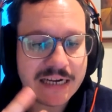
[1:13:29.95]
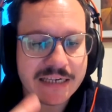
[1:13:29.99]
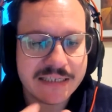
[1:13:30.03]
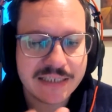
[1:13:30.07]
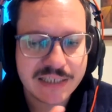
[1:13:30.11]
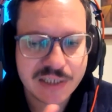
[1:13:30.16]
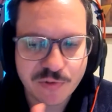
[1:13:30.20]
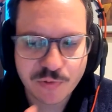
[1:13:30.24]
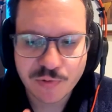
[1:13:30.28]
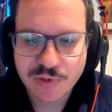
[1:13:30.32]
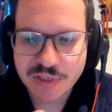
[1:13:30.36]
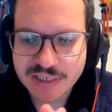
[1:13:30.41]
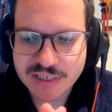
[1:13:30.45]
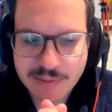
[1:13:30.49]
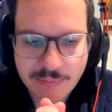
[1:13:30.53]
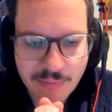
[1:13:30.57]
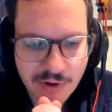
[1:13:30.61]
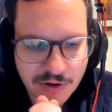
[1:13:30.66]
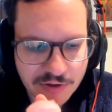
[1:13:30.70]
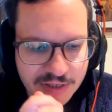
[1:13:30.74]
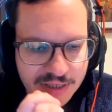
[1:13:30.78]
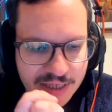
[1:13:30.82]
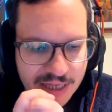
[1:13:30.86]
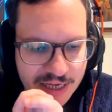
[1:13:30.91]
there still is
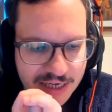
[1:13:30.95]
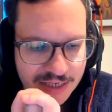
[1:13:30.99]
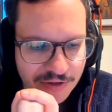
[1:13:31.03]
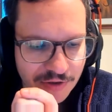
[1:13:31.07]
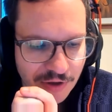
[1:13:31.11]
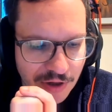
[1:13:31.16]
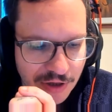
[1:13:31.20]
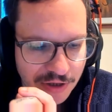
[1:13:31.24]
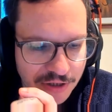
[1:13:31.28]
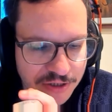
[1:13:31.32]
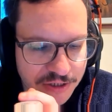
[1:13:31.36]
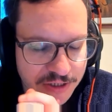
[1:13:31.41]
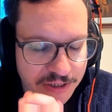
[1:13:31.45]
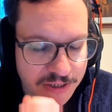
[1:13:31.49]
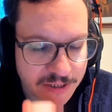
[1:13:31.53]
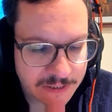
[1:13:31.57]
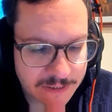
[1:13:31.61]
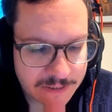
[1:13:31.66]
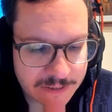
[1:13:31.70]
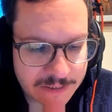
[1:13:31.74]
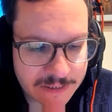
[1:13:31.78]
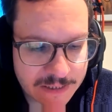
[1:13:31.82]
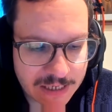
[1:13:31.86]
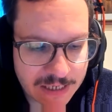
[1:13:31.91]
about the technology.
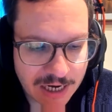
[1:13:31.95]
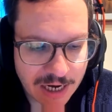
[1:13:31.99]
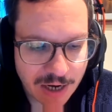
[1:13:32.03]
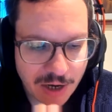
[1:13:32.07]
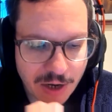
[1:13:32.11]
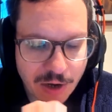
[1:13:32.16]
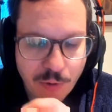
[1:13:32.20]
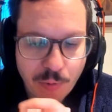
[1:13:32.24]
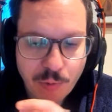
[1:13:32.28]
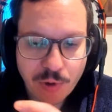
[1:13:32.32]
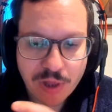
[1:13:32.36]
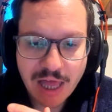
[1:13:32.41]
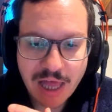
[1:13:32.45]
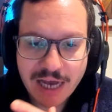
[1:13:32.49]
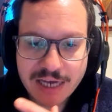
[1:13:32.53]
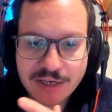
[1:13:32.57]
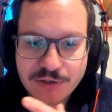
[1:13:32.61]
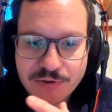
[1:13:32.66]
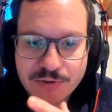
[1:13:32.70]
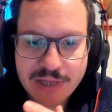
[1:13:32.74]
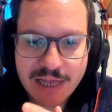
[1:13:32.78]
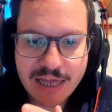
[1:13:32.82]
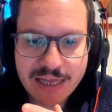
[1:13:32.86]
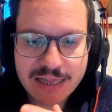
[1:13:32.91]
Uh, we like
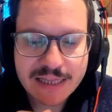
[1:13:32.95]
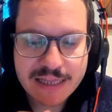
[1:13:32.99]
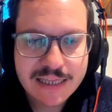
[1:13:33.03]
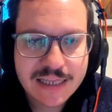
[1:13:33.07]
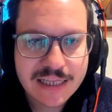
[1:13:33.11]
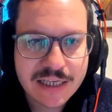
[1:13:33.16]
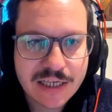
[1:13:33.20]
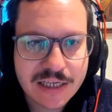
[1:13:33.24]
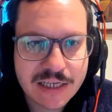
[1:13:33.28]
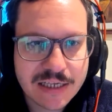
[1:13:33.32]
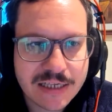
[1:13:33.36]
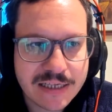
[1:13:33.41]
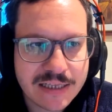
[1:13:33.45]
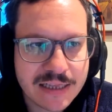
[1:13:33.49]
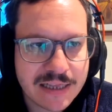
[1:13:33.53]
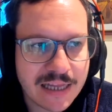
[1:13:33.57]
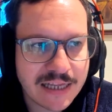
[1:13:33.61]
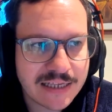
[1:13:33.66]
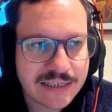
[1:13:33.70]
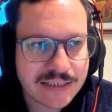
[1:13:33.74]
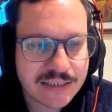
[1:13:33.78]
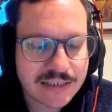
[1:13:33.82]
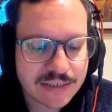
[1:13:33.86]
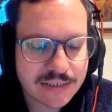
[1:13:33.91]
to let the
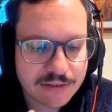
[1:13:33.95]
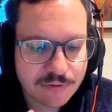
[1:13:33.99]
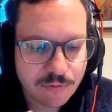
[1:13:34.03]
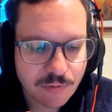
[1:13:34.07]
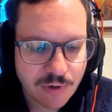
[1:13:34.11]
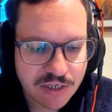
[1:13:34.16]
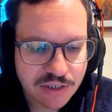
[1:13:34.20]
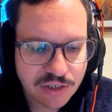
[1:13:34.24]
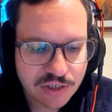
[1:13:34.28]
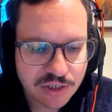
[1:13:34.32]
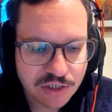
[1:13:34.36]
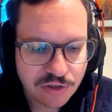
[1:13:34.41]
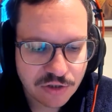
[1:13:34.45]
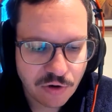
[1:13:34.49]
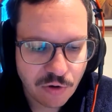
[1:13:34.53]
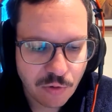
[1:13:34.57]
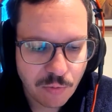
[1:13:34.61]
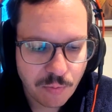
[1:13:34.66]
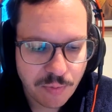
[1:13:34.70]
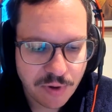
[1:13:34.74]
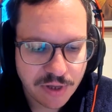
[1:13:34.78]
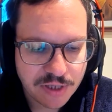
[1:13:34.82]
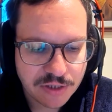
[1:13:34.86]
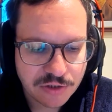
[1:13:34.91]
last question
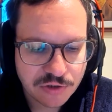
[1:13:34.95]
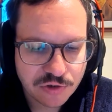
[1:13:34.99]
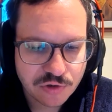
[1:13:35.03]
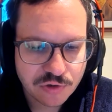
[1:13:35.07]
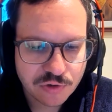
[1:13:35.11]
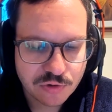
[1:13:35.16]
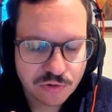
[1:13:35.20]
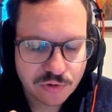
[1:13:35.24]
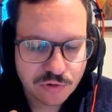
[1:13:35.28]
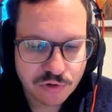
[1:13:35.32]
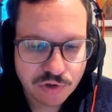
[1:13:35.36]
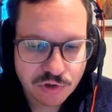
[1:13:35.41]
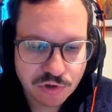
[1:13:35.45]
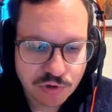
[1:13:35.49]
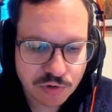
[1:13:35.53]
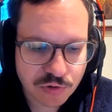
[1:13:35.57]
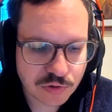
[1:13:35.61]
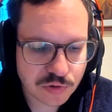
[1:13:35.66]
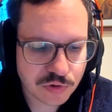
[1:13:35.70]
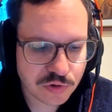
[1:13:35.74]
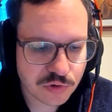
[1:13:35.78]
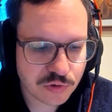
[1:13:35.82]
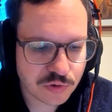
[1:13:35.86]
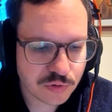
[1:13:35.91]
open to
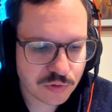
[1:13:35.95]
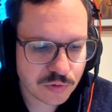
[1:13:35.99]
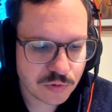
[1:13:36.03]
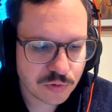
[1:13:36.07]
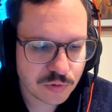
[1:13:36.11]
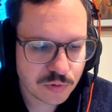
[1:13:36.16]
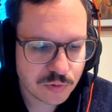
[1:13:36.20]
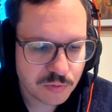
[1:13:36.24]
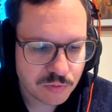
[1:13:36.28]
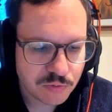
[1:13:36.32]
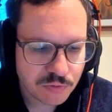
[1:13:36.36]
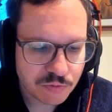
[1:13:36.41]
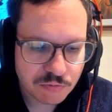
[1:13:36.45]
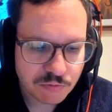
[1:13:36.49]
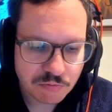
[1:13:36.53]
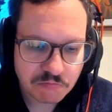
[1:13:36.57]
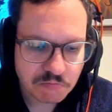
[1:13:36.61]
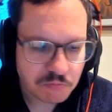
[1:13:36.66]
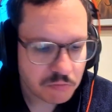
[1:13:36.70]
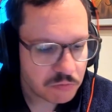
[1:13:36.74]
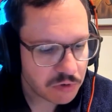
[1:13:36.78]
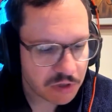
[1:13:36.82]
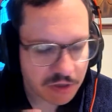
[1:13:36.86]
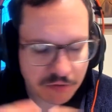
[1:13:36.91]
you to,
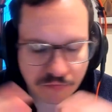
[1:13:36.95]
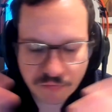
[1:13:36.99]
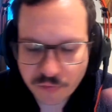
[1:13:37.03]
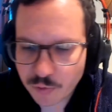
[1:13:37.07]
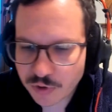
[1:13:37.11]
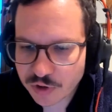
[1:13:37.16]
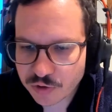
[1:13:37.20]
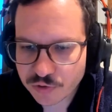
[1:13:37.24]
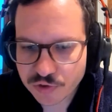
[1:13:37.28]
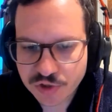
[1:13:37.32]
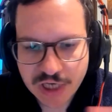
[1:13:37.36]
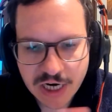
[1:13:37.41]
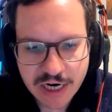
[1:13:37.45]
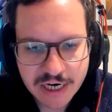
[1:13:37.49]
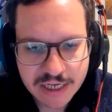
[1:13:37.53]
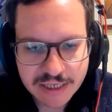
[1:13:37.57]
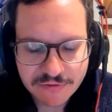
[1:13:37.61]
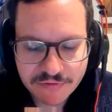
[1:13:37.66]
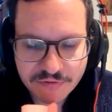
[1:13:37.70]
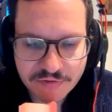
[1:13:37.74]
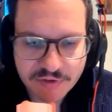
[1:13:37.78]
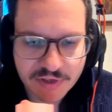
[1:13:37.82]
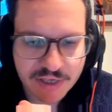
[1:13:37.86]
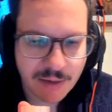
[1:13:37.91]
if you want to share
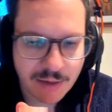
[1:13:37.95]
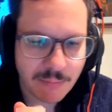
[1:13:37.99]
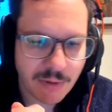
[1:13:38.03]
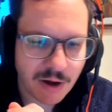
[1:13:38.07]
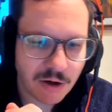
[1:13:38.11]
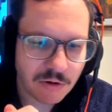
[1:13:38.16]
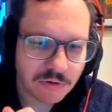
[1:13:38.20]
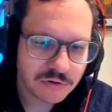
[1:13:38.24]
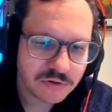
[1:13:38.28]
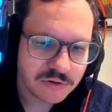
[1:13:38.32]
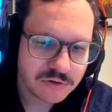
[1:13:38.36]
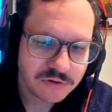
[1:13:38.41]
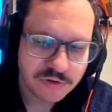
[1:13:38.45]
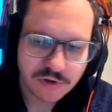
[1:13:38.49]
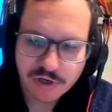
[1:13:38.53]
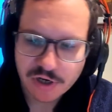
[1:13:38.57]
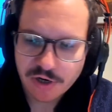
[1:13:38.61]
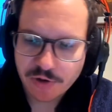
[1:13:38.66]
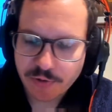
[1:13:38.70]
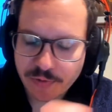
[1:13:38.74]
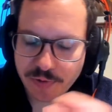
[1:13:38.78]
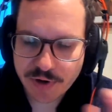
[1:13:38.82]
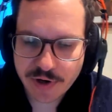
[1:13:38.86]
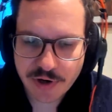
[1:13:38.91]
anything about your
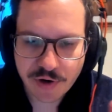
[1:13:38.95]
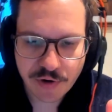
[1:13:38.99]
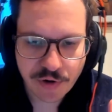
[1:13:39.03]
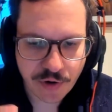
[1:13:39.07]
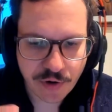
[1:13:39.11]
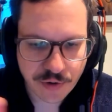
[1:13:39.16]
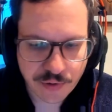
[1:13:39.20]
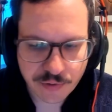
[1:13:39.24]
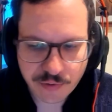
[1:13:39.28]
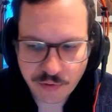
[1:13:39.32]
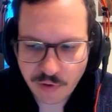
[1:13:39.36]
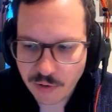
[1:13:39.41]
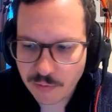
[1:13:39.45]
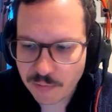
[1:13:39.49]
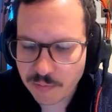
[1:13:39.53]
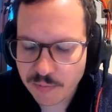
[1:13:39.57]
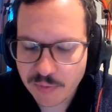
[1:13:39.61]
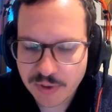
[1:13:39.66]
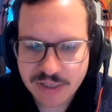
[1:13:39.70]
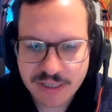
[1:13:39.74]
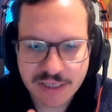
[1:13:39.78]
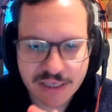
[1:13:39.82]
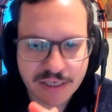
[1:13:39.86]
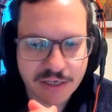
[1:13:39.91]
career, your
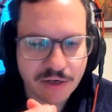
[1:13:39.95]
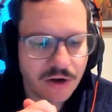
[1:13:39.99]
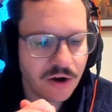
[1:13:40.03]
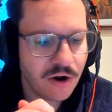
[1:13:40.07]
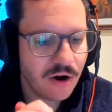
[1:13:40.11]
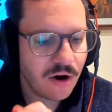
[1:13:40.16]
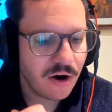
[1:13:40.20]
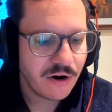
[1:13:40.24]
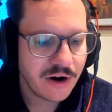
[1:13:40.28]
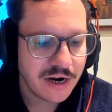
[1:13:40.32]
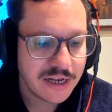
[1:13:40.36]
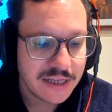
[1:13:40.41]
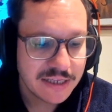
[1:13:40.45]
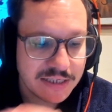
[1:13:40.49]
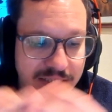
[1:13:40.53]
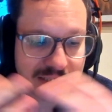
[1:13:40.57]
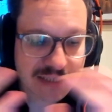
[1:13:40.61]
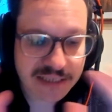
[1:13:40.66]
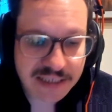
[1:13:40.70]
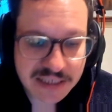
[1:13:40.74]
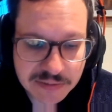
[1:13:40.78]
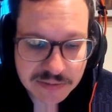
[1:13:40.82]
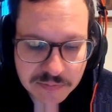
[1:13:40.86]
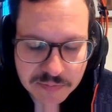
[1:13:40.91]
company, or any
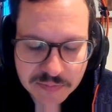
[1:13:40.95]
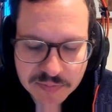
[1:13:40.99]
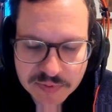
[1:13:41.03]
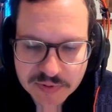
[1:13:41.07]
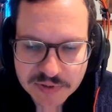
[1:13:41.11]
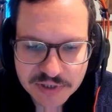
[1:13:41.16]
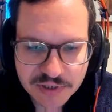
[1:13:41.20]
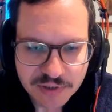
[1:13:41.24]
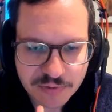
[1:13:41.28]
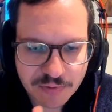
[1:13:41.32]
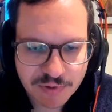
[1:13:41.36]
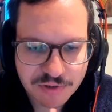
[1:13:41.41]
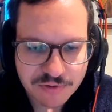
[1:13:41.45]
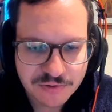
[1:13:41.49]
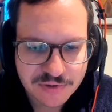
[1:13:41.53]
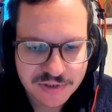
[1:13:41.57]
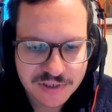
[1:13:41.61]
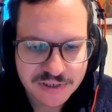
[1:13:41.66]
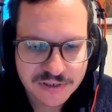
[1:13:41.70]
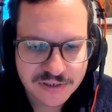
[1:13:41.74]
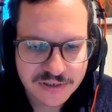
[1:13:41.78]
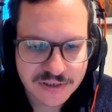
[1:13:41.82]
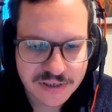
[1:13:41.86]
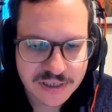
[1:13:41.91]
tip you want to
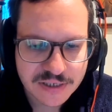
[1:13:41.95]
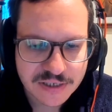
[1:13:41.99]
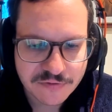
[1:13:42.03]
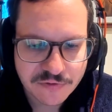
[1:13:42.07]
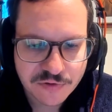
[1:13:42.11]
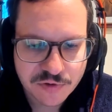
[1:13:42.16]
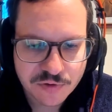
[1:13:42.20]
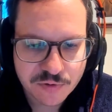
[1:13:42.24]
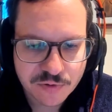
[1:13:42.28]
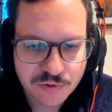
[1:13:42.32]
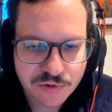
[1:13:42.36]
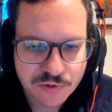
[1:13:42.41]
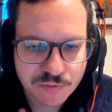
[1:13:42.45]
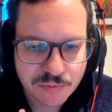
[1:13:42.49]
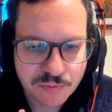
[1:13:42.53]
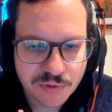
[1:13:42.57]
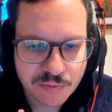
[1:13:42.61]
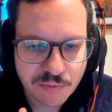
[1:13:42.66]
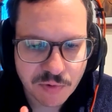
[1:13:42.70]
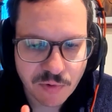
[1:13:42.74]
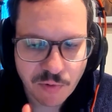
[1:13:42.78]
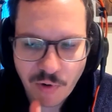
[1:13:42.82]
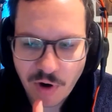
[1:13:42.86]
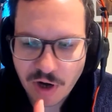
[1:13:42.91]
give to, to
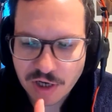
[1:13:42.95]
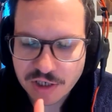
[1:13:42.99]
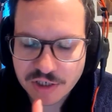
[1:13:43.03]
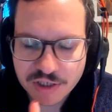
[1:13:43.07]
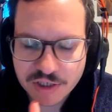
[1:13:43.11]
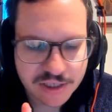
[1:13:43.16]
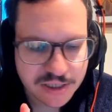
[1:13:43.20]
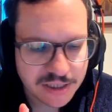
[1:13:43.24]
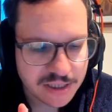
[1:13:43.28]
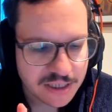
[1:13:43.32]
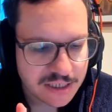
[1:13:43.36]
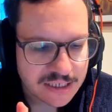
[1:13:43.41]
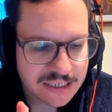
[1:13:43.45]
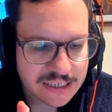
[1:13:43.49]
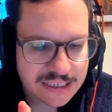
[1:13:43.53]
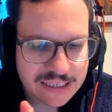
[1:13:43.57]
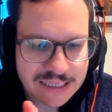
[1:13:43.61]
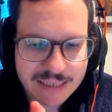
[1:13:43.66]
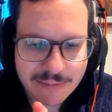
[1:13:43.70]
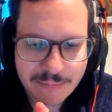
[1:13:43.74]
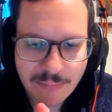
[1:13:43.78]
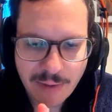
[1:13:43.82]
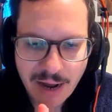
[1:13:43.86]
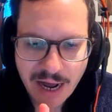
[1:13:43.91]
people watching,
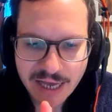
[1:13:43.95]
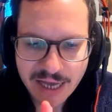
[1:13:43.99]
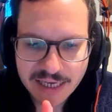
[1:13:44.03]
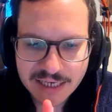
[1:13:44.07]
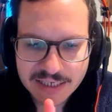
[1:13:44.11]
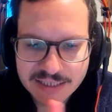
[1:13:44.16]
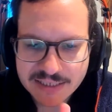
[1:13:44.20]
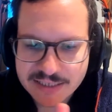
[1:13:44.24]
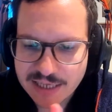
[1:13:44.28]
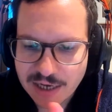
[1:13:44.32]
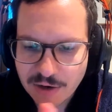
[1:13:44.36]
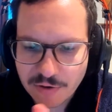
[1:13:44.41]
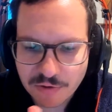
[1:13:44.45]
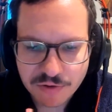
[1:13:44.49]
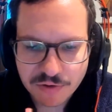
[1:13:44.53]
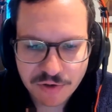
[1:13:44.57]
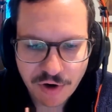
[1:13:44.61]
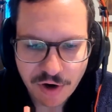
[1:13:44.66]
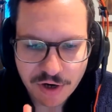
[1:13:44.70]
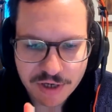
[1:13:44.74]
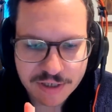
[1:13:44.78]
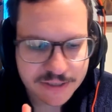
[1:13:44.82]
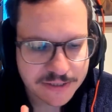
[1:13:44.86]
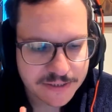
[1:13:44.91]
the mic's now
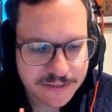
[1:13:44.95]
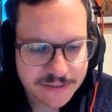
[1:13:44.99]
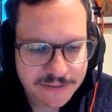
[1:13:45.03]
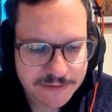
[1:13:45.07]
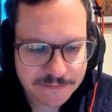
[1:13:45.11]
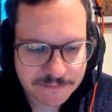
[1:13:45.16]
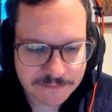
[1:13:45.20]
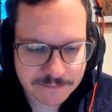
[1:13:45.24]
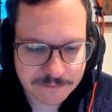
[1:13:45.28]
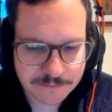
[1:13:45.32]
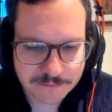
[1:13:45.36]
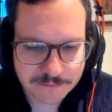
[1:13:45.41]
yours.